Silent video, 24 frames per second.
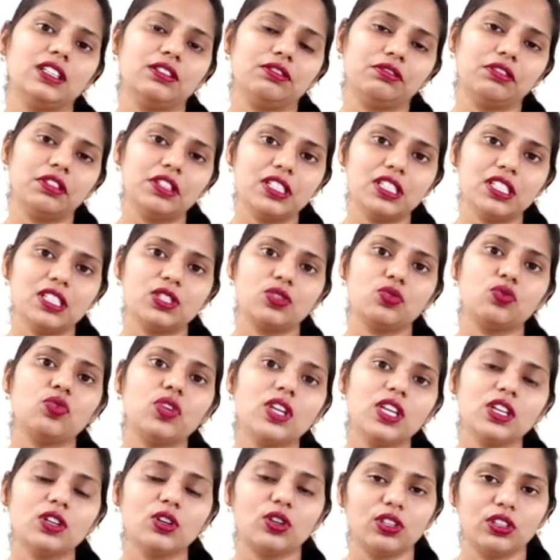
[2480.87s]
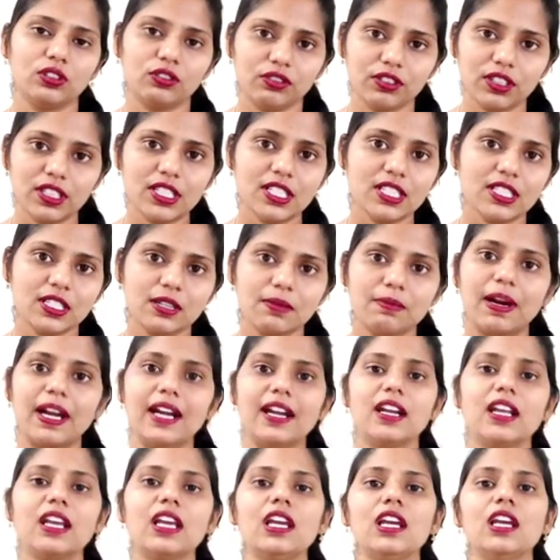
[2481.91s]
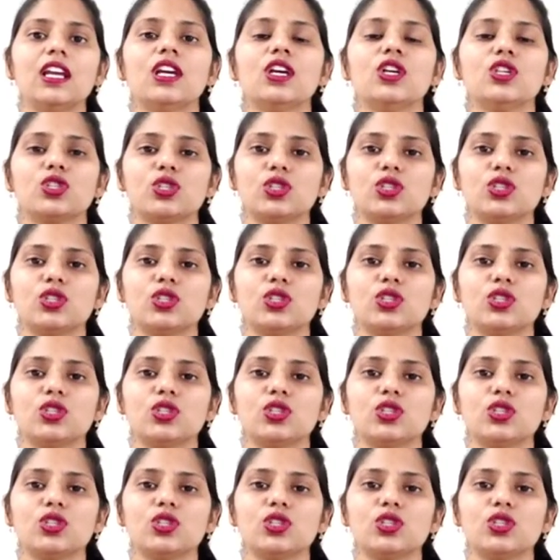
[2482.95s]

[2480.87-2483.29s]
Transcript: in the first week or the first Monday,